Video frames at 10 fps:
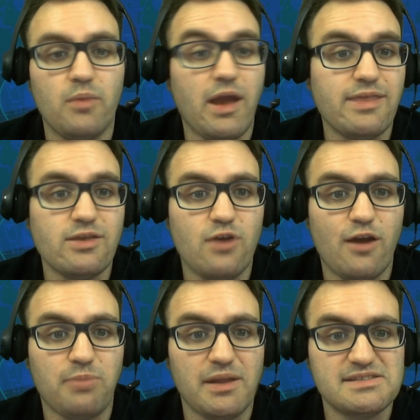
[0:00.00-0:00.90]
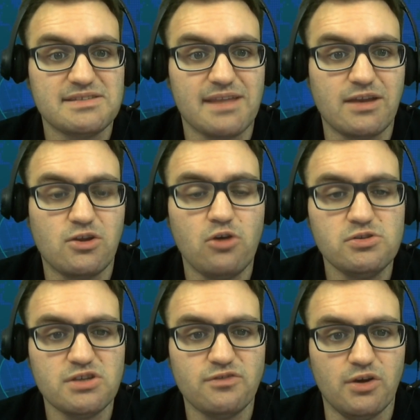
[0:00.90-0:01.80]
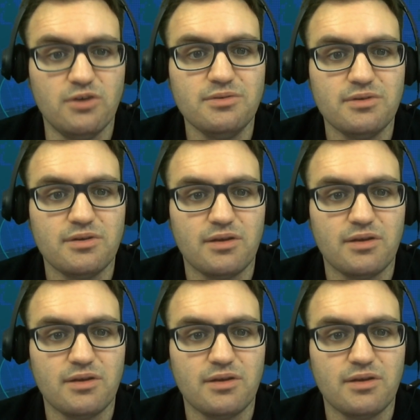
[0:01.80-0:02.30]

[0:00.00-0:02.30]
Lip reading: And then you have places like Kosovo,